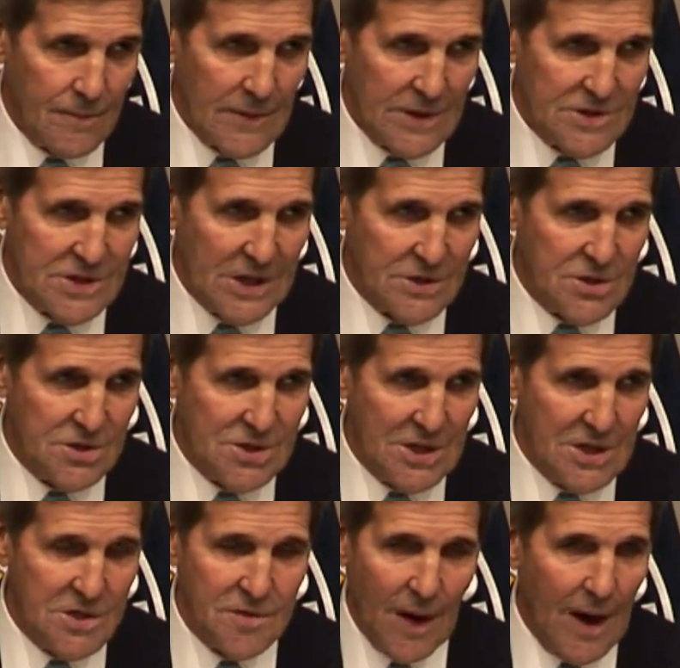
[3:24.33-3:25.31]
such a
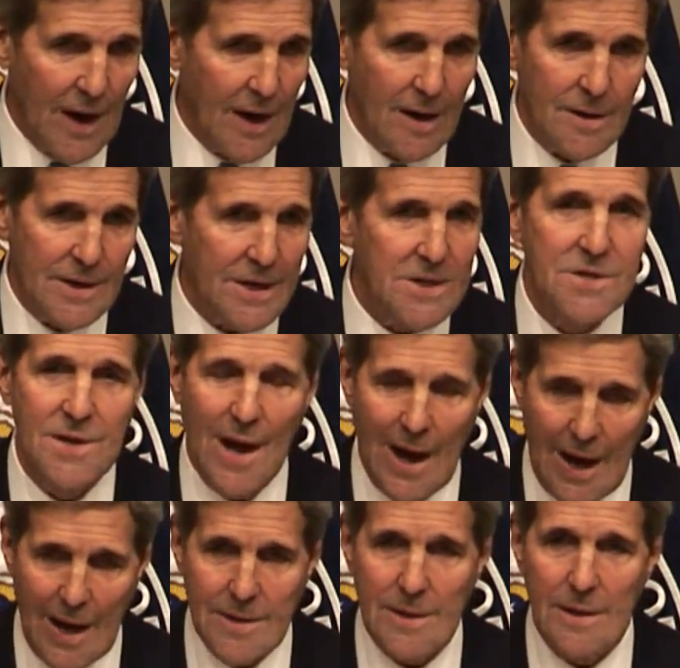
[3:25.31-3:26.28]
ceasefire does
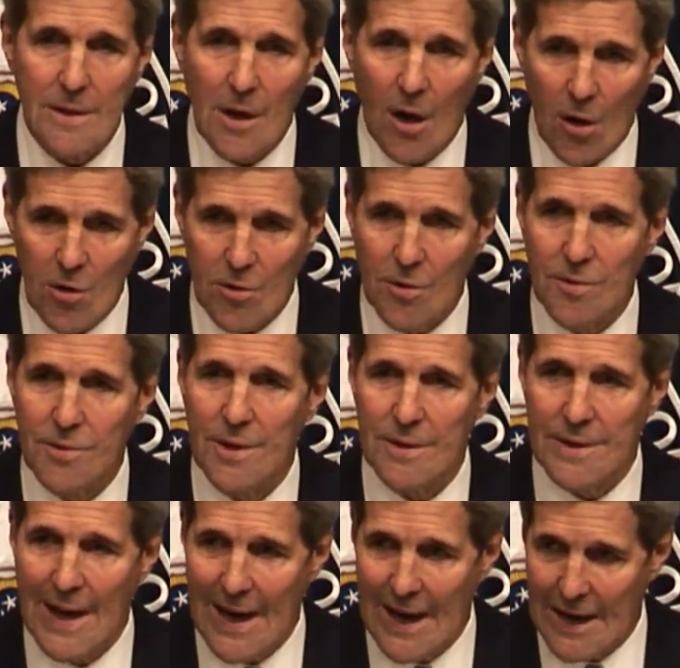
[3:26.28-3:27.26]
not
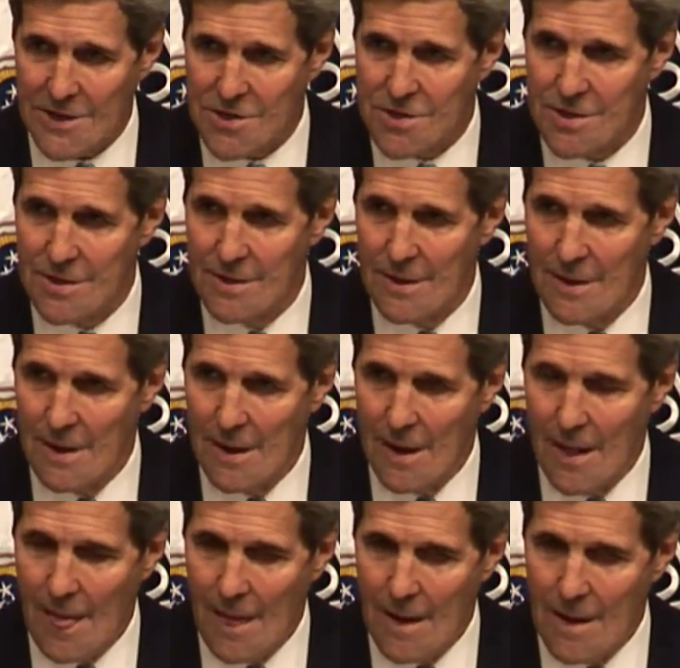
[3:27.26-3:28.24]
include Daesh,
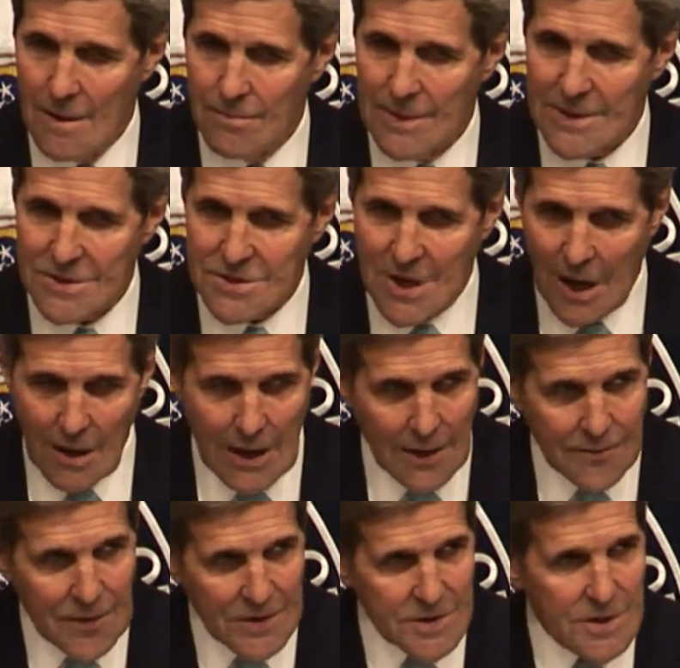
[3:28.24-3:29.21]
because our
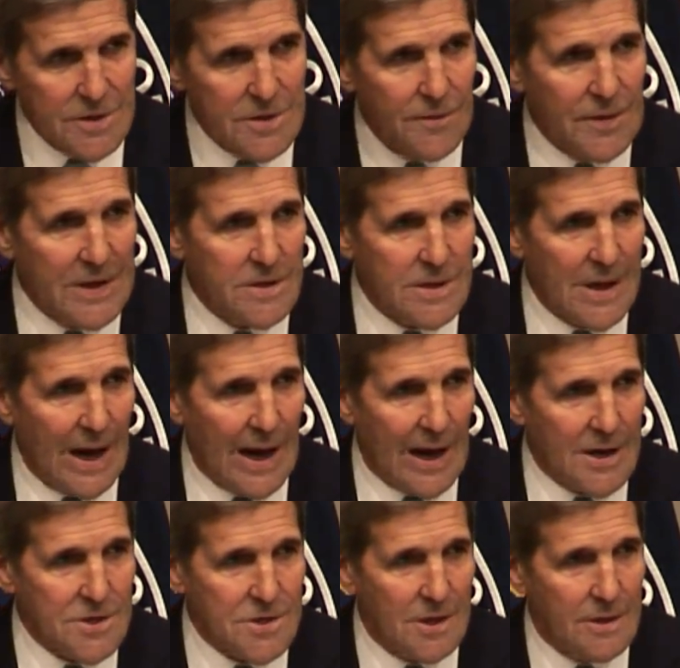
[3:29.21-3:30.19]
effort to defeat
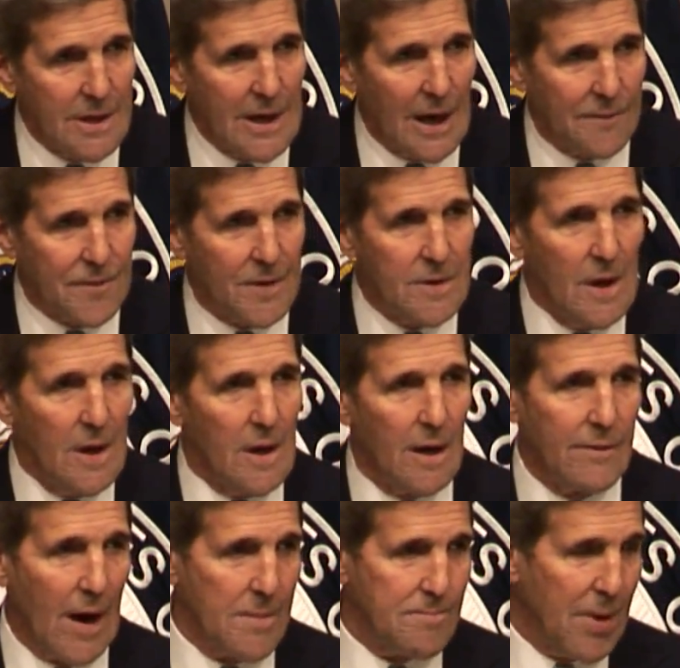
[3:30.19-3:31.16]
Daesh and the effort
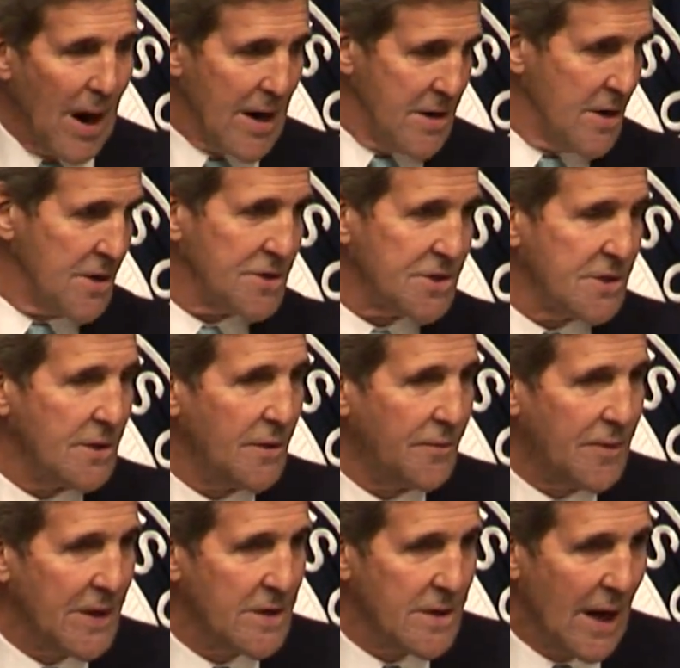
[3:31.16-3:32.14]
of our partners to
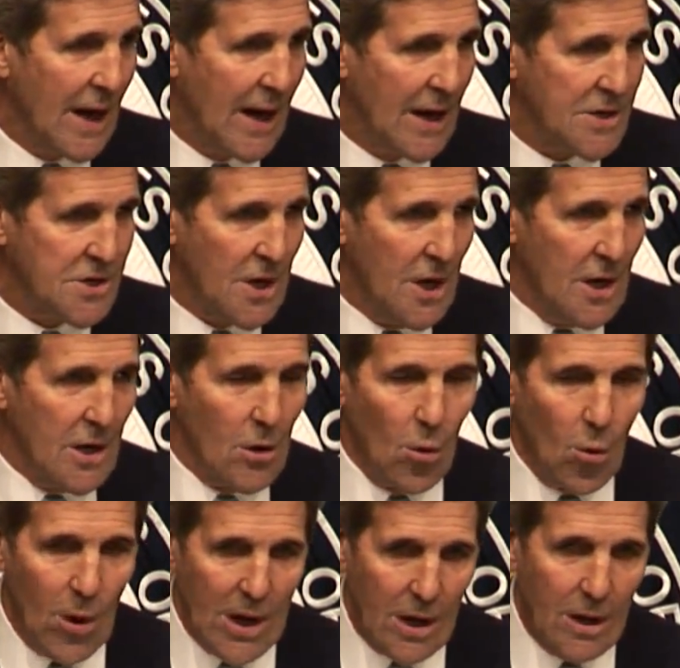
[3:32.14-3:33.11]
defeat Daesh
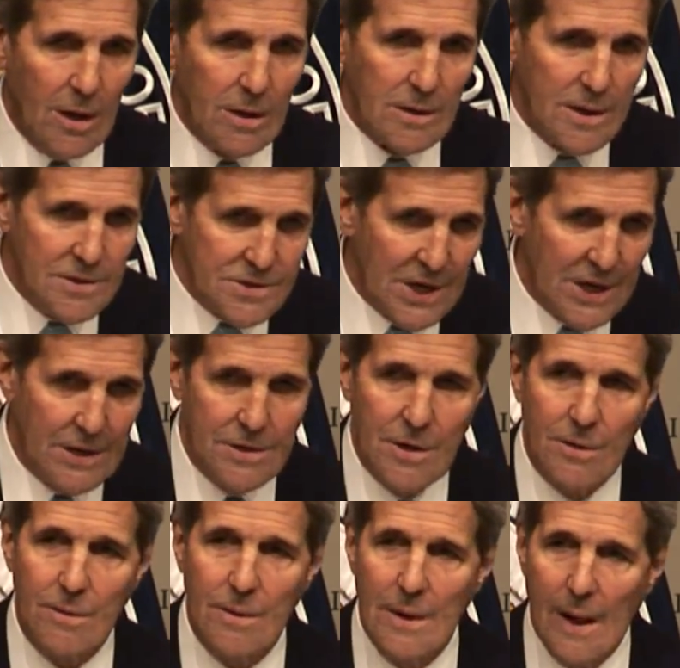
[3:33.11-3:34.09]
will
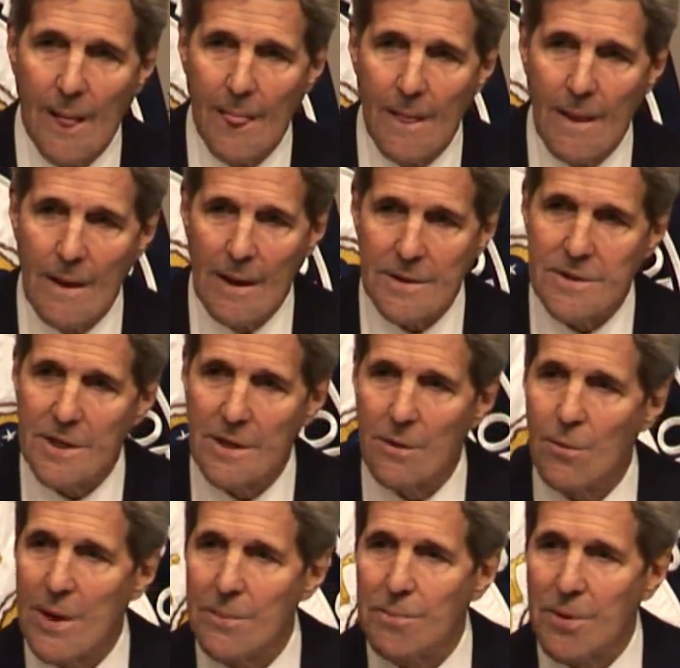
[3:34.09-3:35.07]
continue
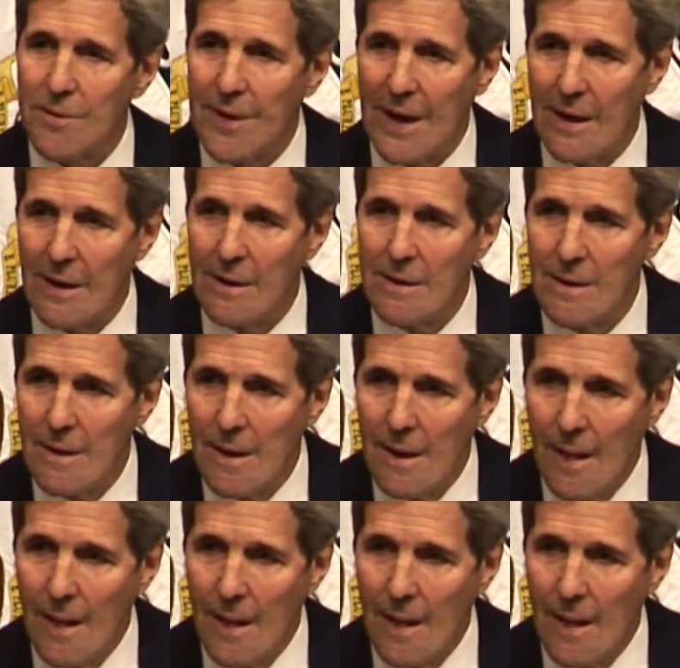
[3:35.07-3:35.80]
until we prevail.